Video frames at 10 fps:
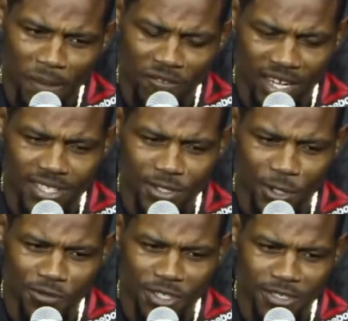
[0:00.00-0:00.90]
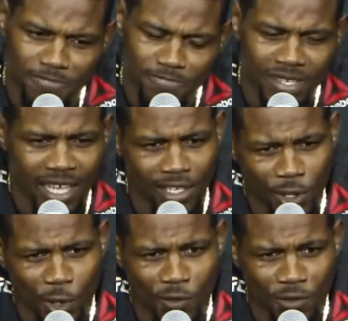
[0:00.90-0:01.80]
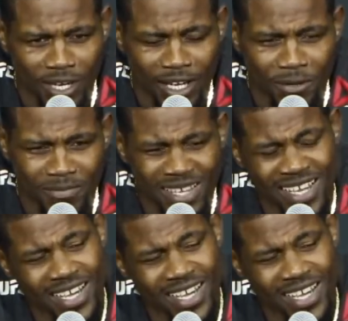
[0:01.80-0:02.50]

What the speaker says: Fight's over, and I look over at him,